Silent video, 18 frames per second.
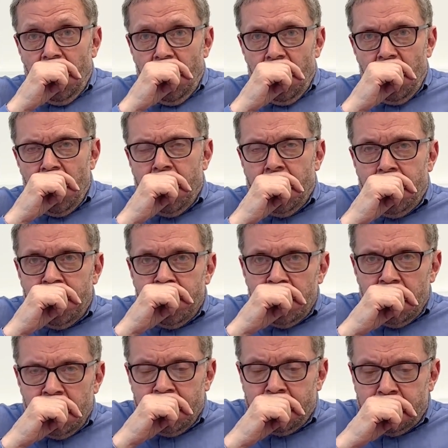
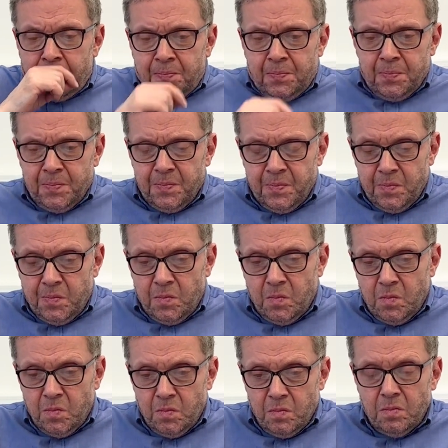Great.
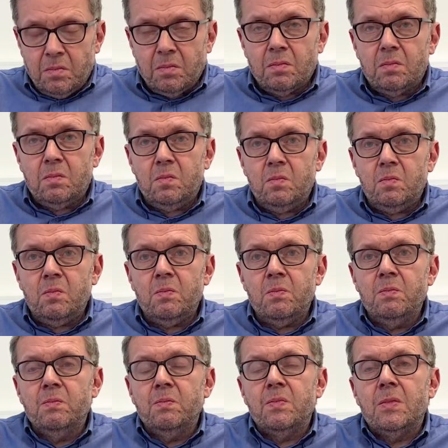So no
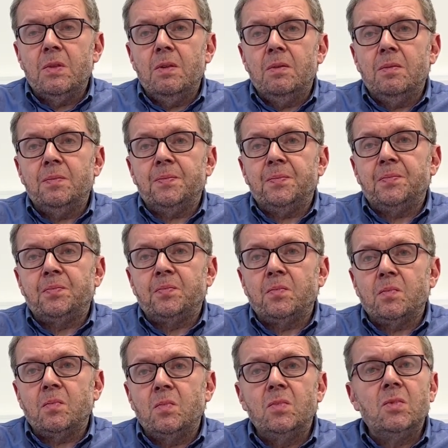third party
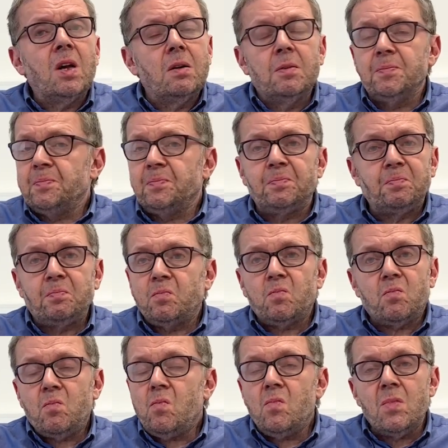endorsing body would
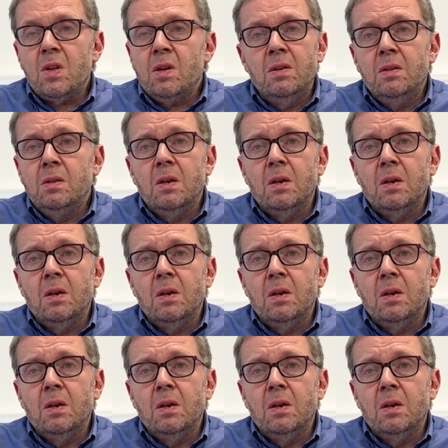be involved?